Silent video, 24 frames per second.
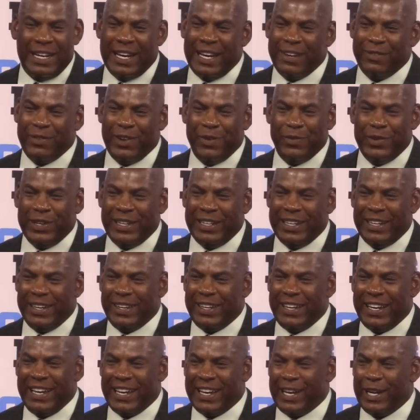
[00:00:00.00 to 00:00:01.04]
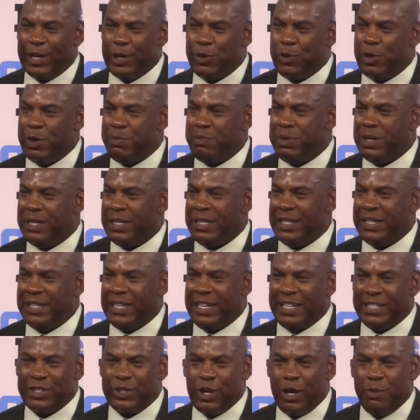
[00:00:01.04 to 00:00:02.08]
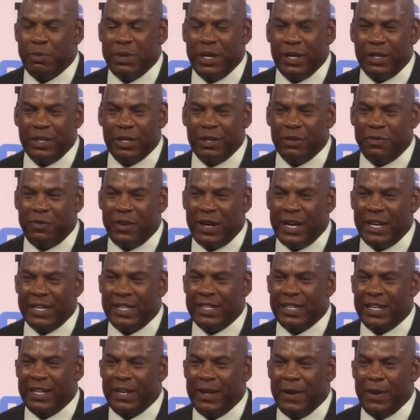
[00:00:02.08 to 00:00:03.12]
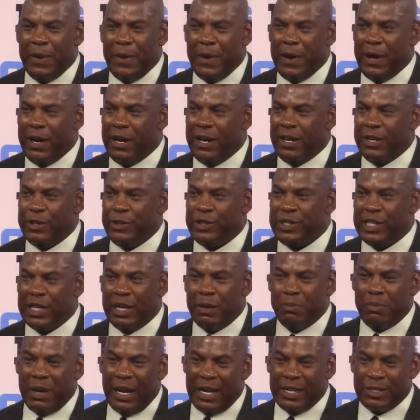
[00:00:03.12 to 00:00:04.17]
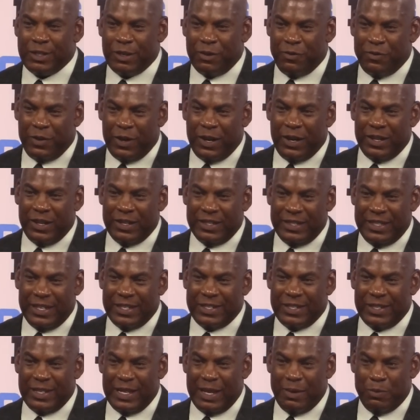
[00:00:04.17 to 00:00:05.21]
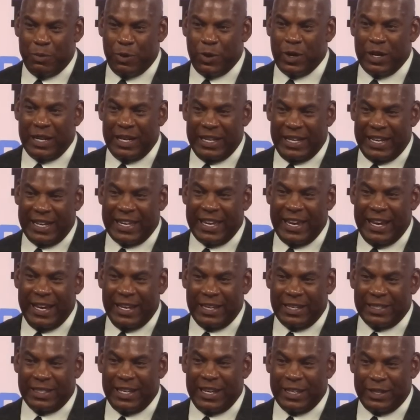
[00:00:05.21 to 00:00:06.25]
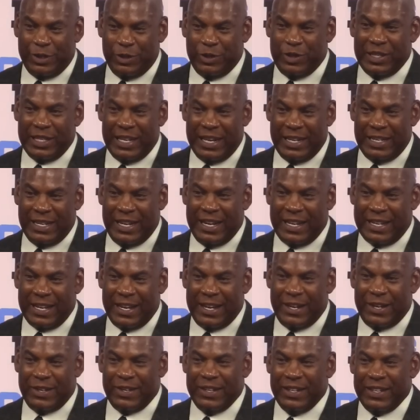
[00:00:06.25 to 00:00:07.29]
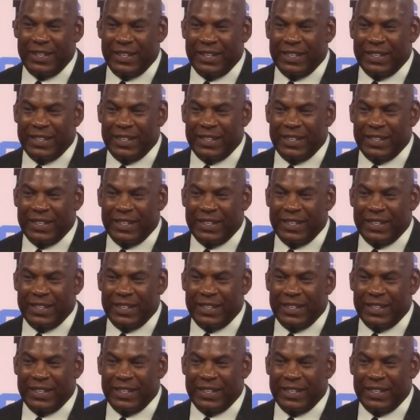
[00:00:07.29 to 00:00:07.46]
I, I mean, I, I got to go with Bud. That's gonna be a good fight. Uh, you see the monster fought yesterday morning at like at 8 o'clock. Do you see that knockout?